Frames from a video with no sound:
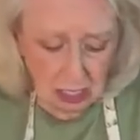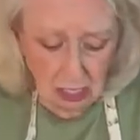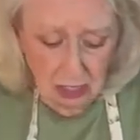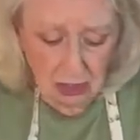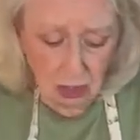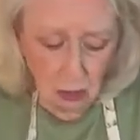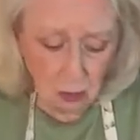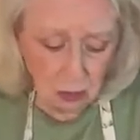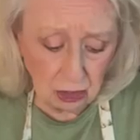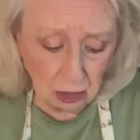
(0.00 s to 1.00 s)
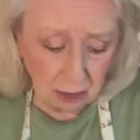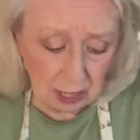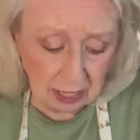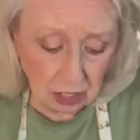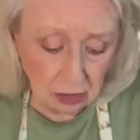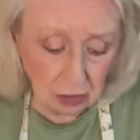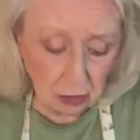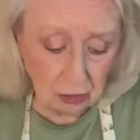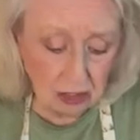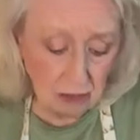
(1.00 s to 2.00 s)
So when you're making
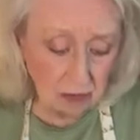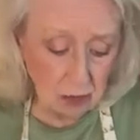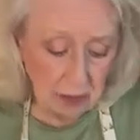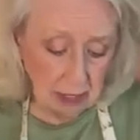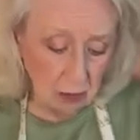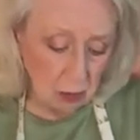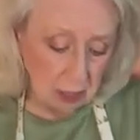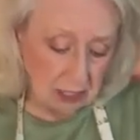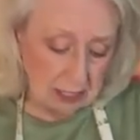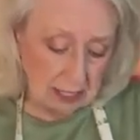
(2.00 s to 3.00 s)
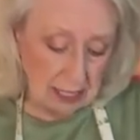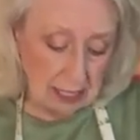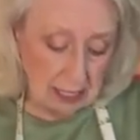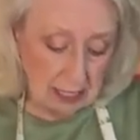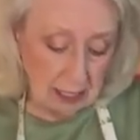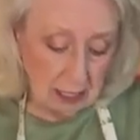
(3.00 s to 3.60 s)
yours, if you make one today,